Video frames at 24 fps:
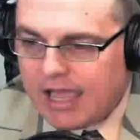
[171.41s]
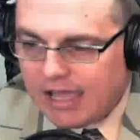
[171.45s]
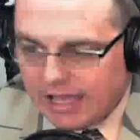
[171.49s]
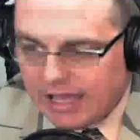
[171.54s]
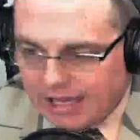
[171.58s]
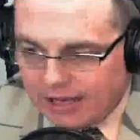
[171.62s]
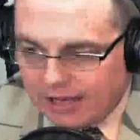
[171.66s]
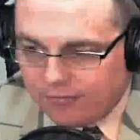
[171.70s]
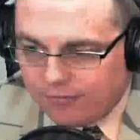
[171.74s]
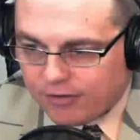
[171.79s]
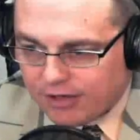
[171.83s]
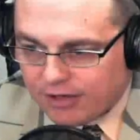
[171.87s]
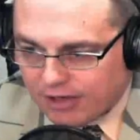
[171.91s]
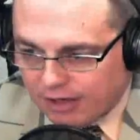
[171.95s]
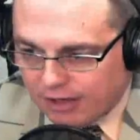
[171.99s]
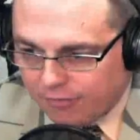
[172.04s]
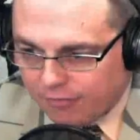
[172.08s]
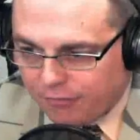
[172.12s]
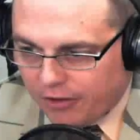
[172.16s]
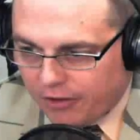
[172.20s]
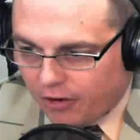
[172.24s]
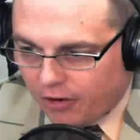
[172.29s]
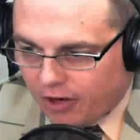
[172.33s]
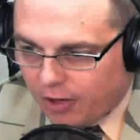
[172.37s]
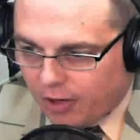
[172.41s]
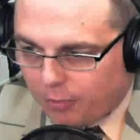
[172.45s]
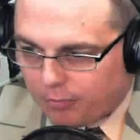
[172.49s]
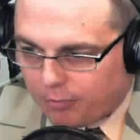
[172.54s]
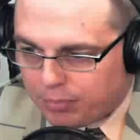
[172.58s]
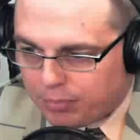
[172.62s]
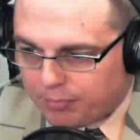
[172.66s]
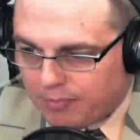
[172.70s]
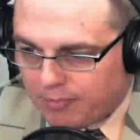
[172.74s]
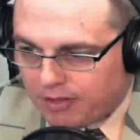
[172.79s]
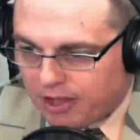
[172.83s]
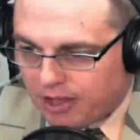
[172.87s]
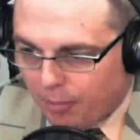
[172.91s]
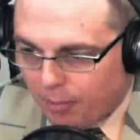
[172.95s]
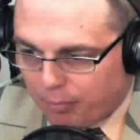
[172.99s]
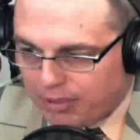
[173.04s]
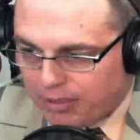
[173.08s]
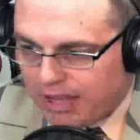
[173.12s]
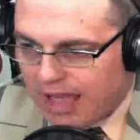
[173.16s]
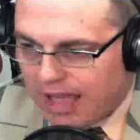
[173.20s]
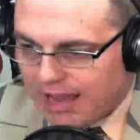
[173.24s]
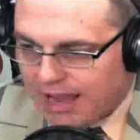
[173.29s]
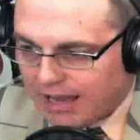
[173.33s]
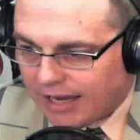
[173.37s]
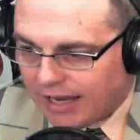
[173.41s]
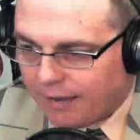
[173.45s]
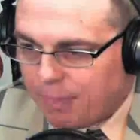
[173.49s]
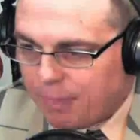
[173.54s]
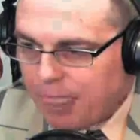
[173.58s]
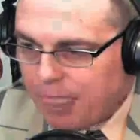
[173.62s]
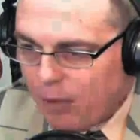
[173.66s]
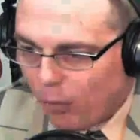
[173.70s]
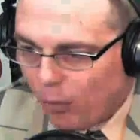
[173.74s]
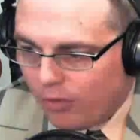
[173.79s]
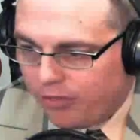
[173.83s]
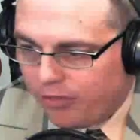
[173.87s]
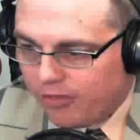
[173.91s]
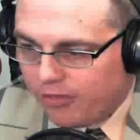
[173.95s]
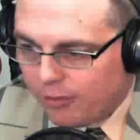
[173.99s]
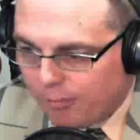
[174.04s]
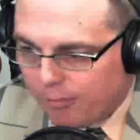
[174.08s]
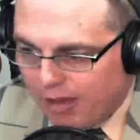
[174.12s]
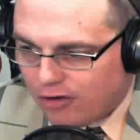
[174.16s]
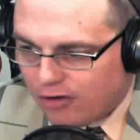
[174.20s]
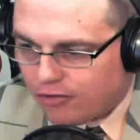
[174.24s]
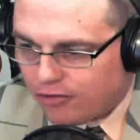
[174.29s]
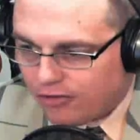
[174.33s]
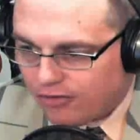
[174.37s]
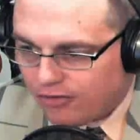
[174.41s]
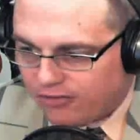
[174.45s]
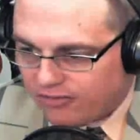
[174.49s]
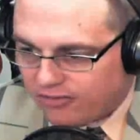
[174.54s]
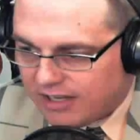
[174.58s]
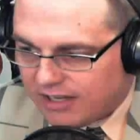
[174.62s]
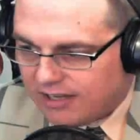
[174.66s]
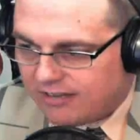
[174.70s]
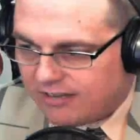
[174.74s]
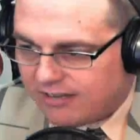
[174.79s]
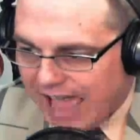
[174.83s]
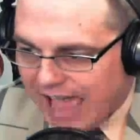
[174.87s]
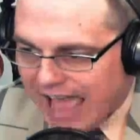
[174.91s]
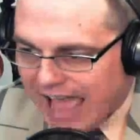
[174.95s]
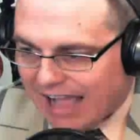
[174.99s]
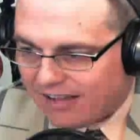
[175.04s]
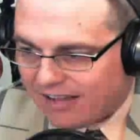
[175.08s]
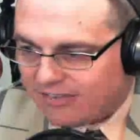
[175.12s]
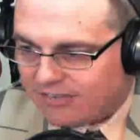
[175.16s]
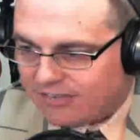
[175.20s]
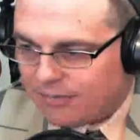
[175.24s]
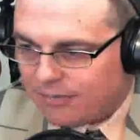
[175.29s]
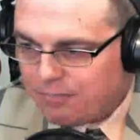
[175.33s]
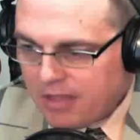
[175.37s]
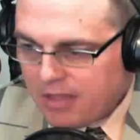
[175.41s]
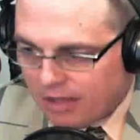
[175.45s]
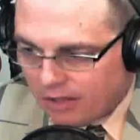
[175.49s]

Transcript: even if they are complying with the Measure C tax.